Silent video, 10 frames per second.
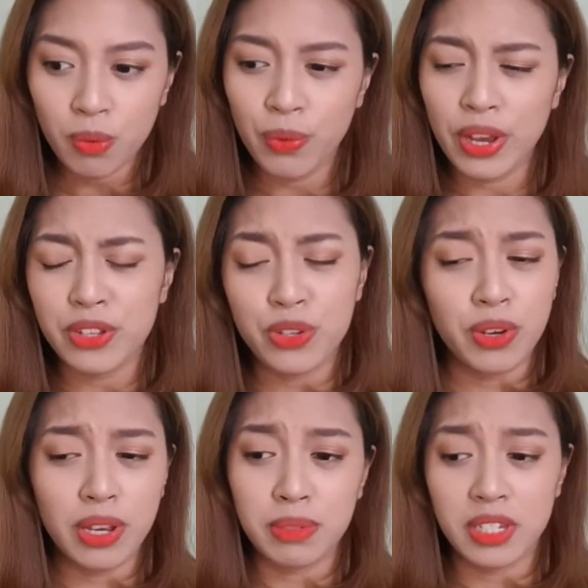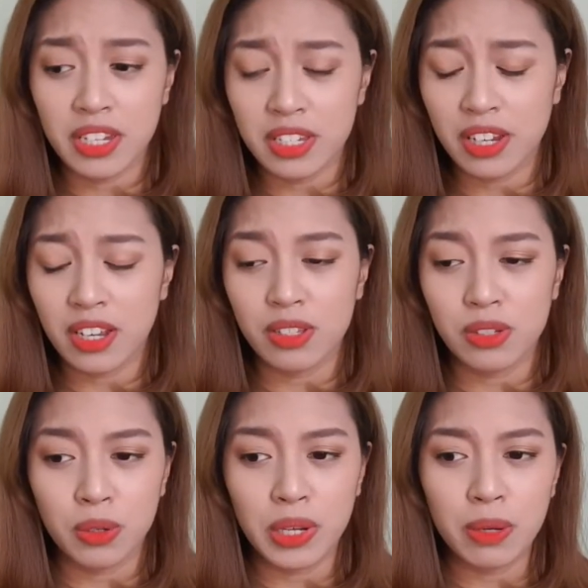we had new MCs again,
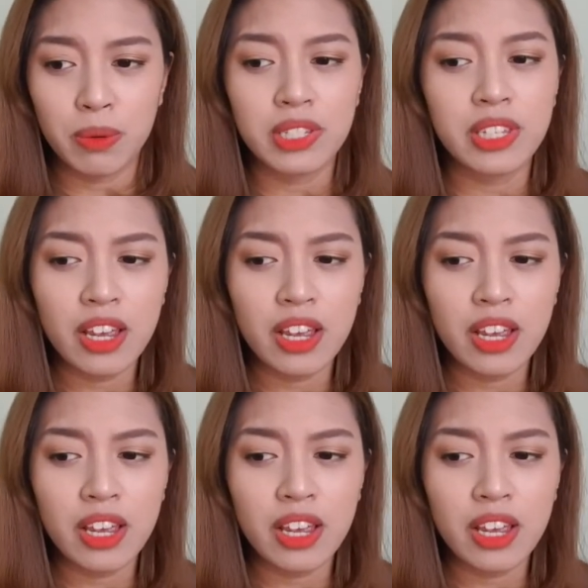so it was